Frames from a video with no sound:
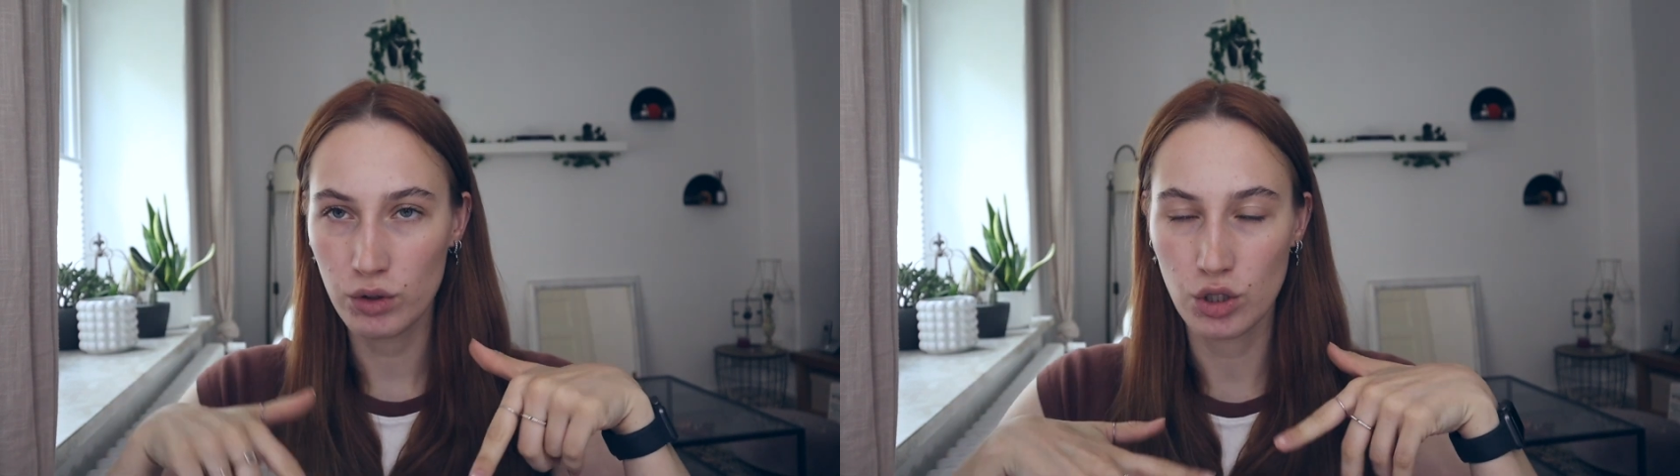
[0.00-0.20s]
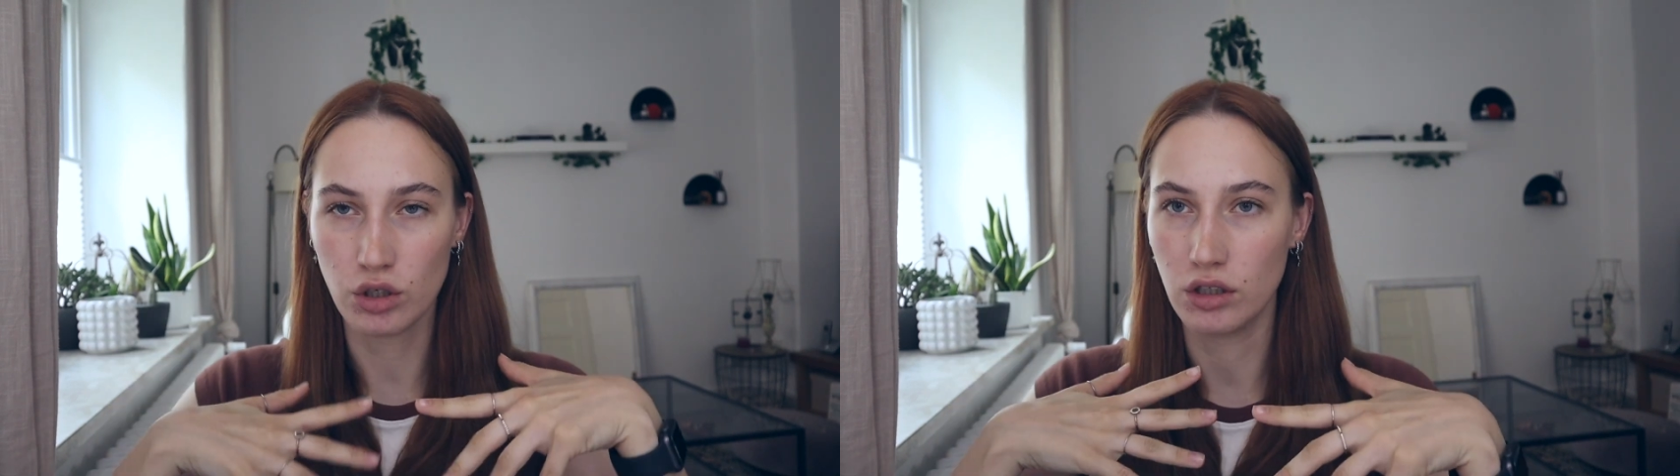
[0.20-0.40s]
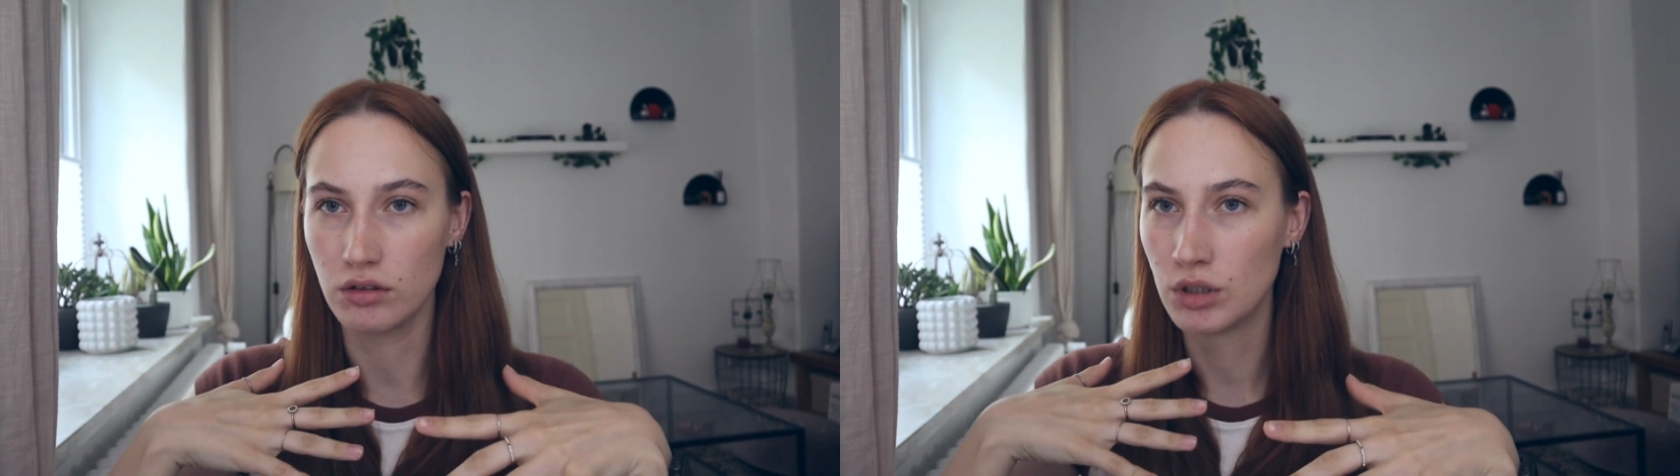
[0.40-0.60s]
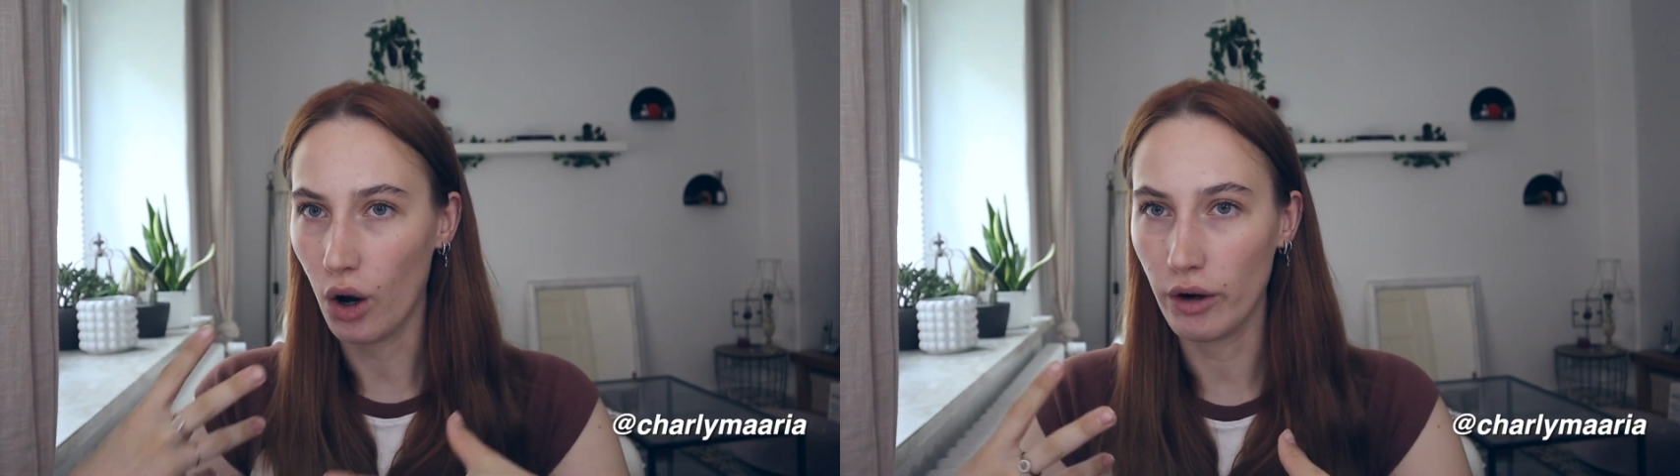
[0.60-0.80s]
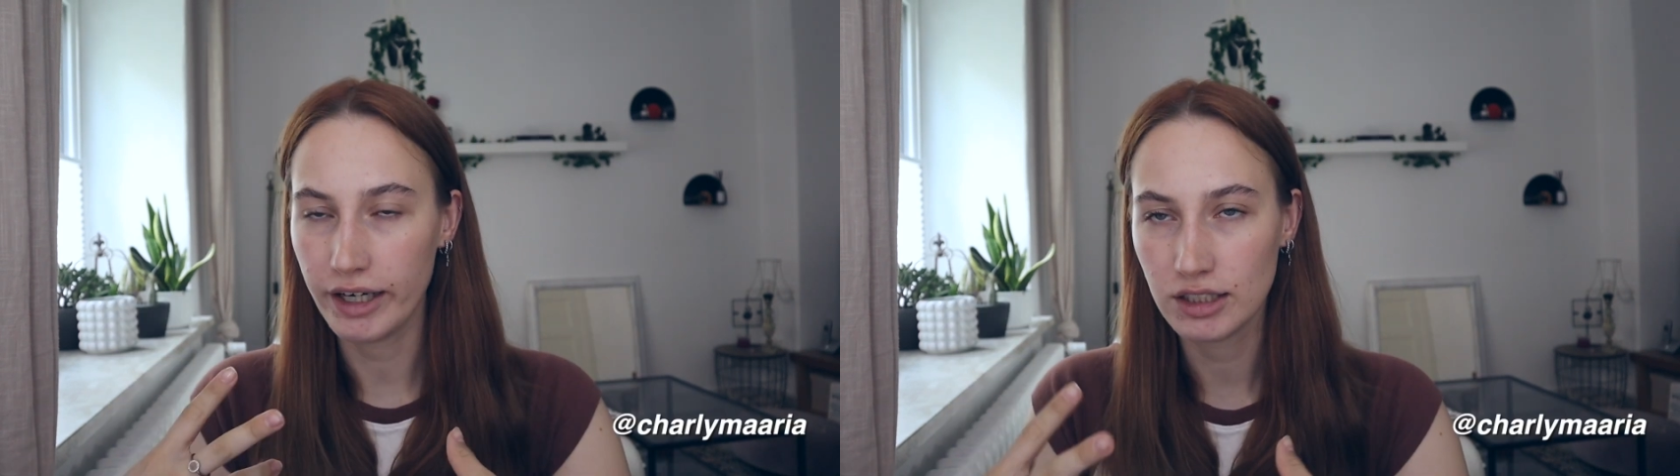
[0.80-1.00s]
you can
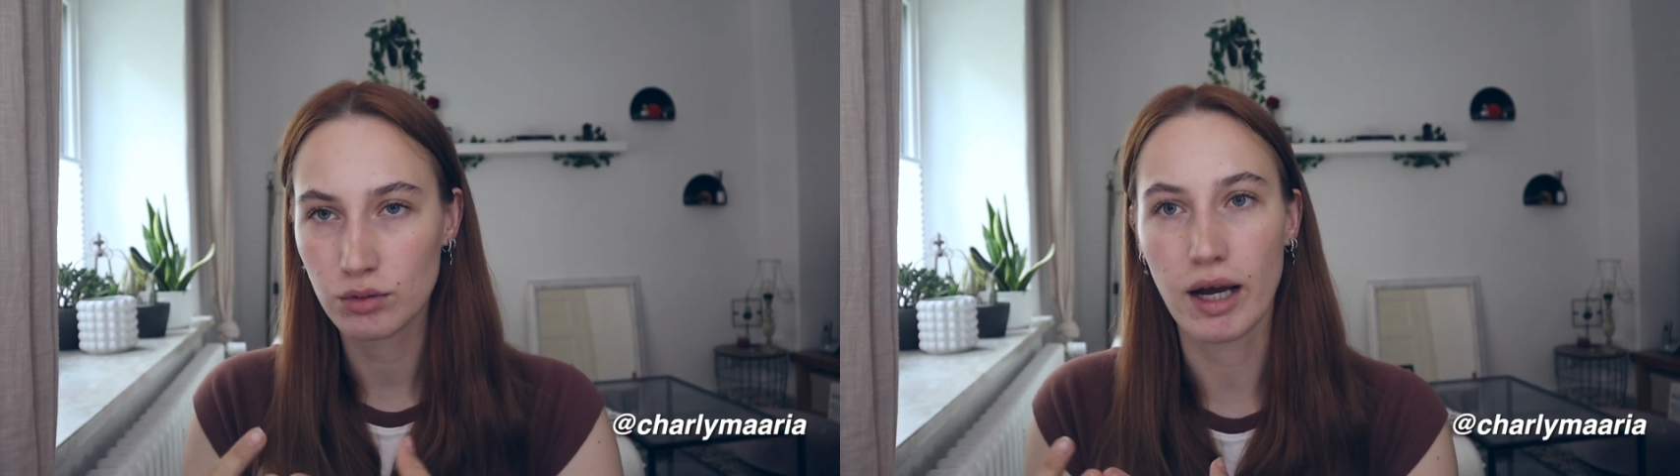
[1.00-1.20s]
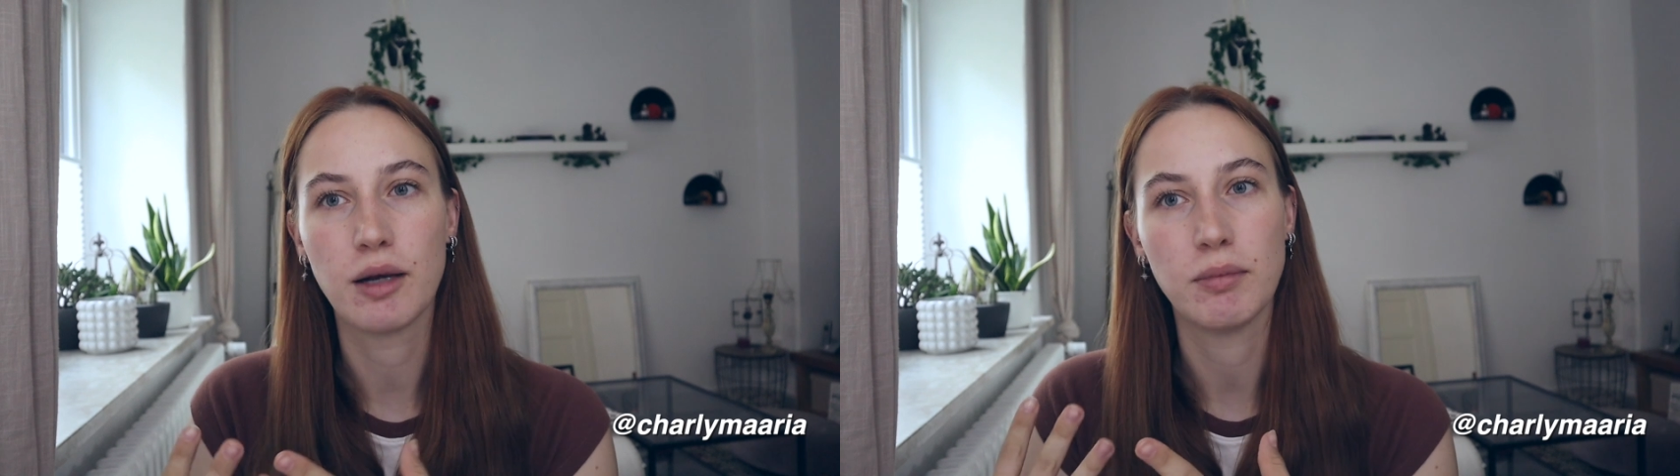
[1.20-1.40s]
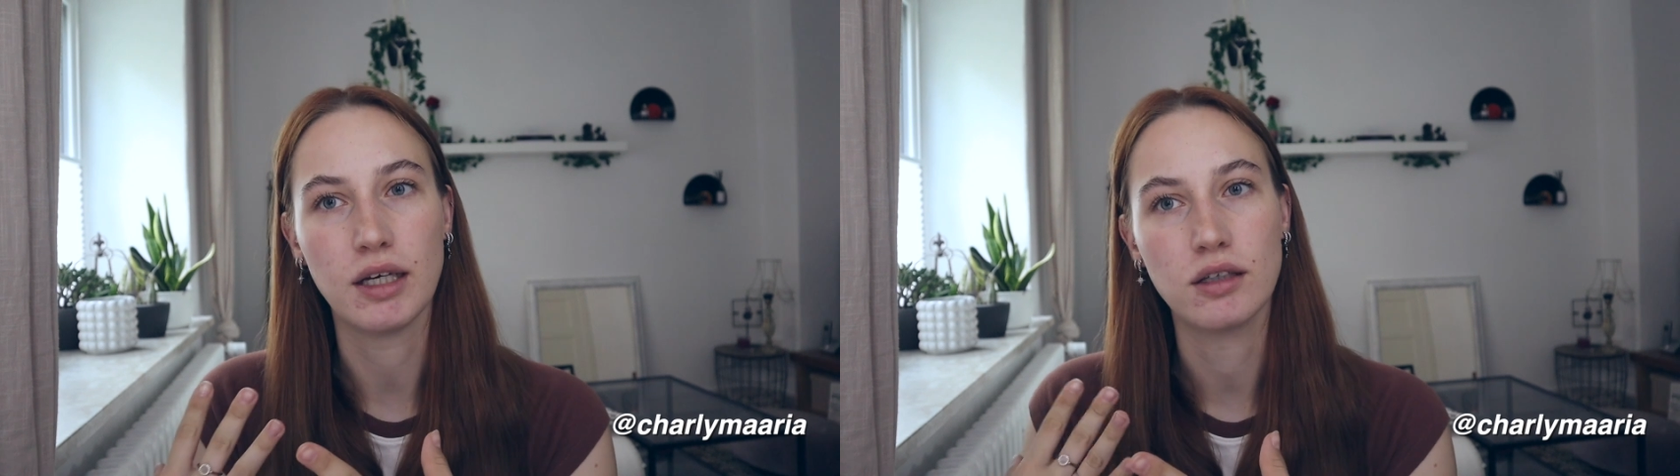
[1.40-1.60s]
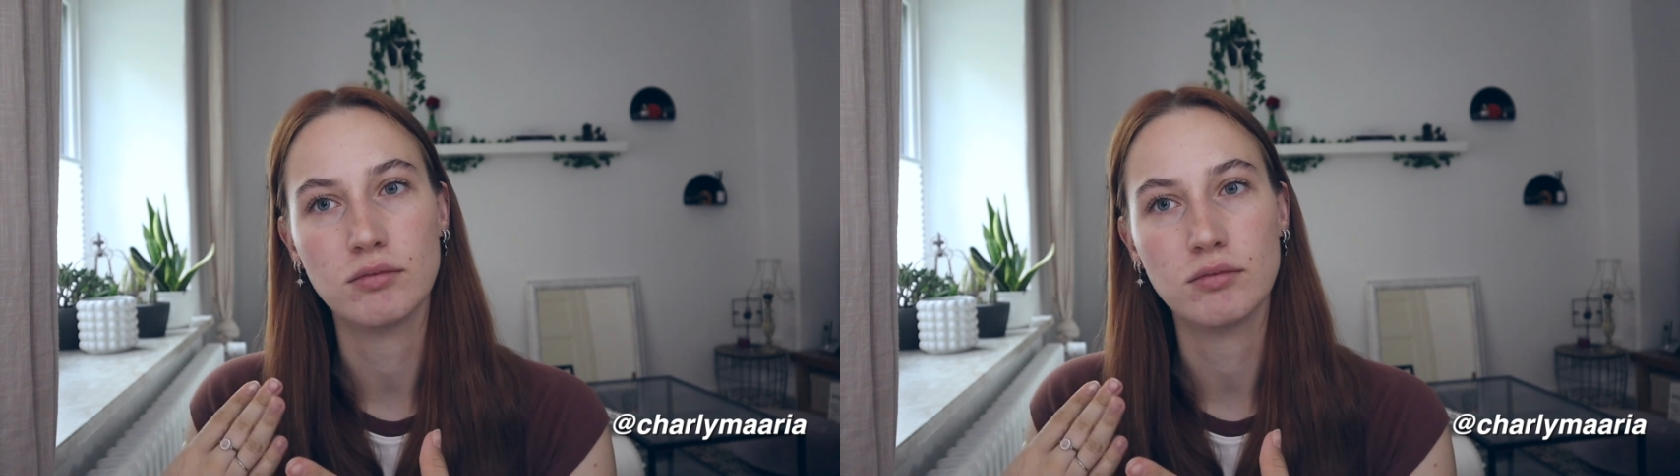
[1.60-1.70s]
always write me